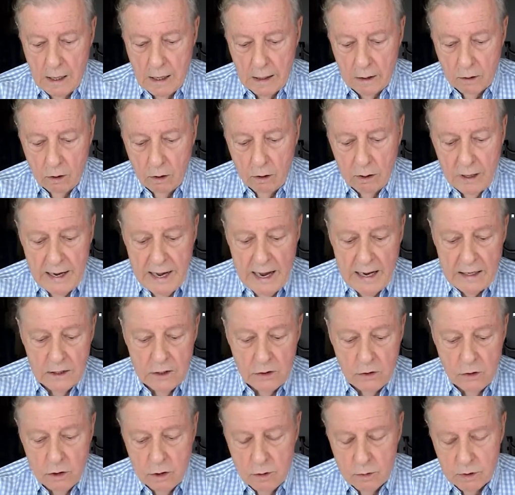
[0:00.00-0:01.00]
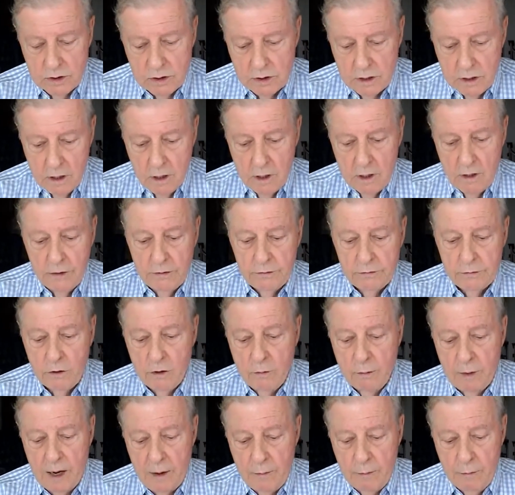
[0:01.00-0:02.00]
and all I had to do was
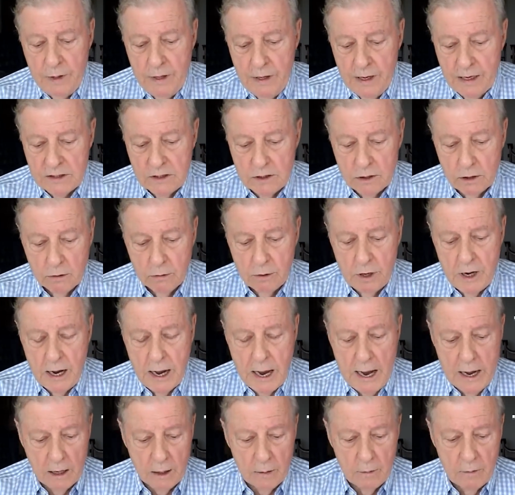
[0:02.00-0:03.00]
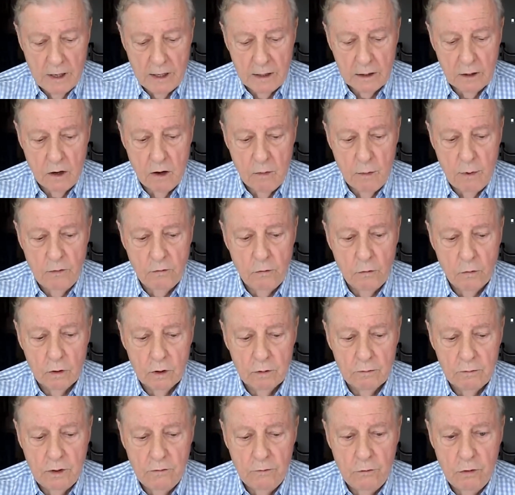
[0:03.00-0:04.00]
throw my BS degree at them and go
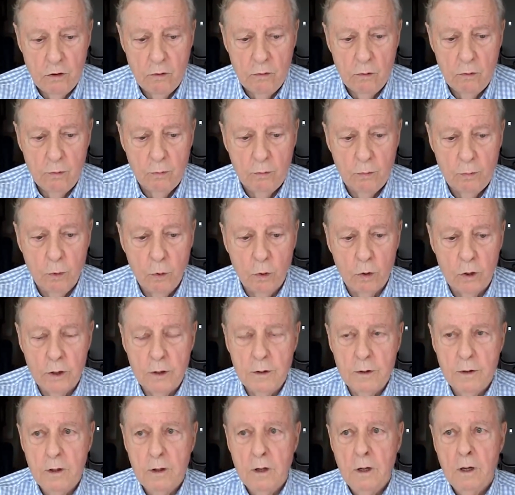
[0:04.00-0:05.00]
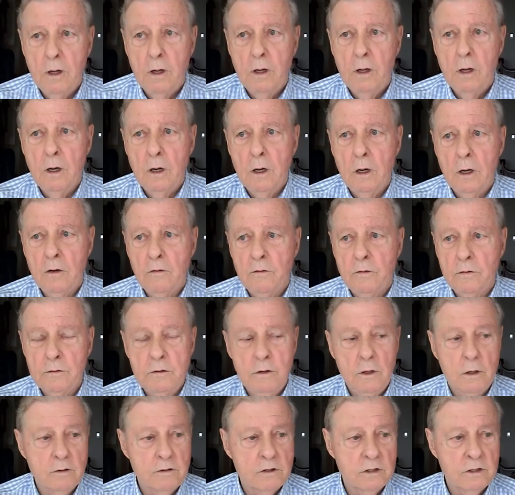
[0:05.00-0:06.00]
before a review board of
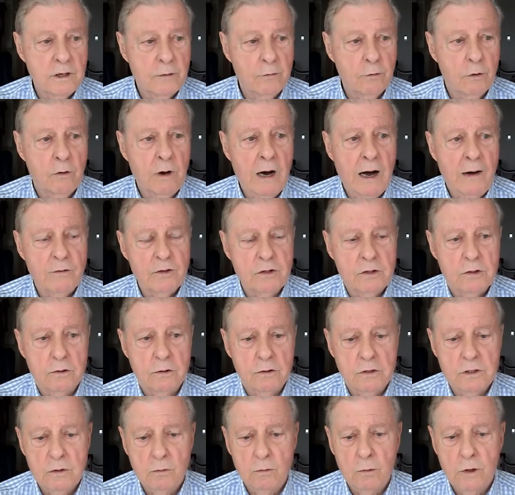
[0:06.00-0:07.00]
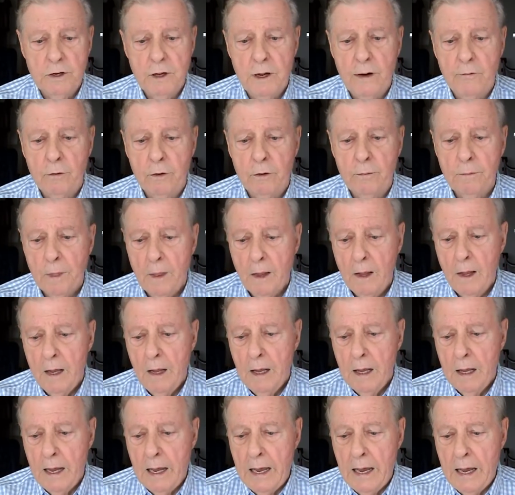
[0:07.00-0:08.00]
you know several officers and whatever,
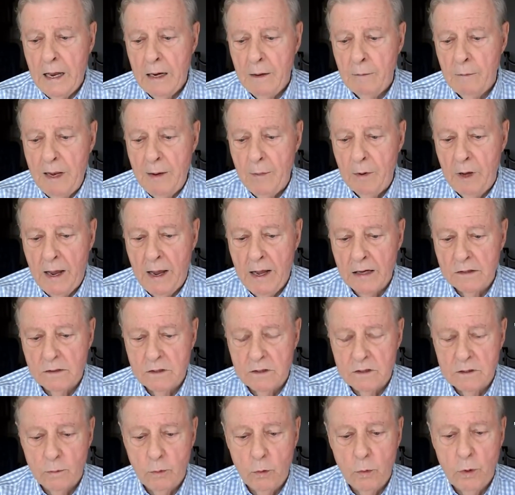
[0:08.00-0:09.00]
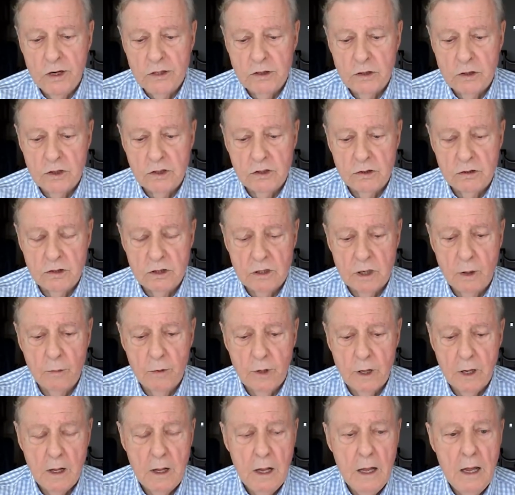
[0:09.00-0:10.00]
mm-hmm. and maybe answer some questions or
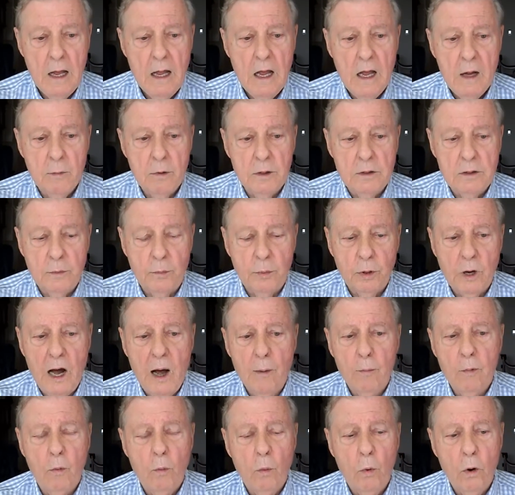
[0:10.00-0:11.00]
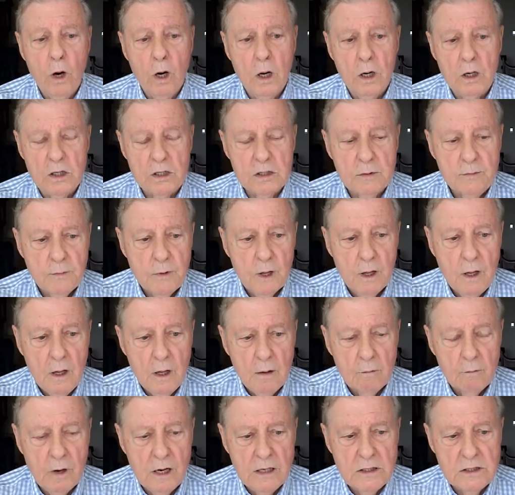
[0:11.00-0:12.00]
something. But the problem was,
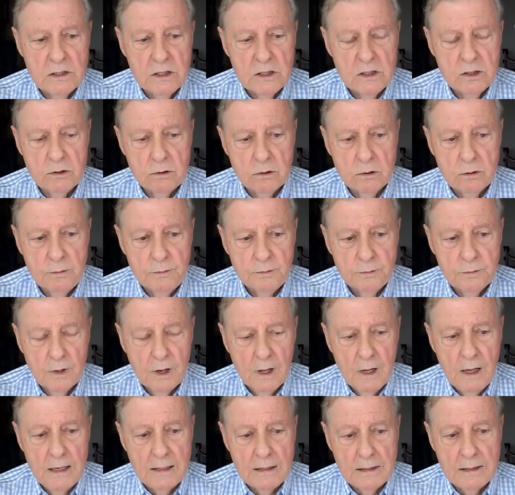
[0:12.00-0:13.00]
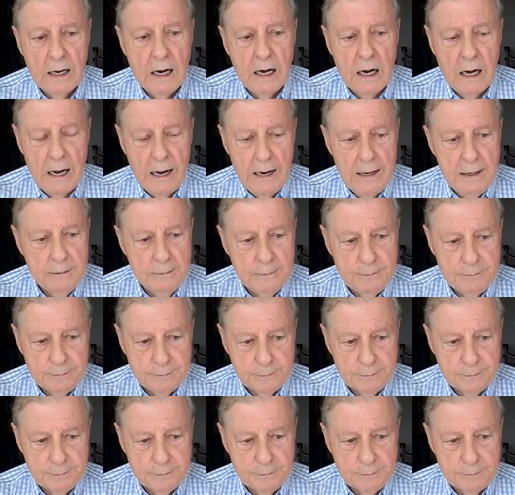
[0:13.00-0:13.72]
my sister had died,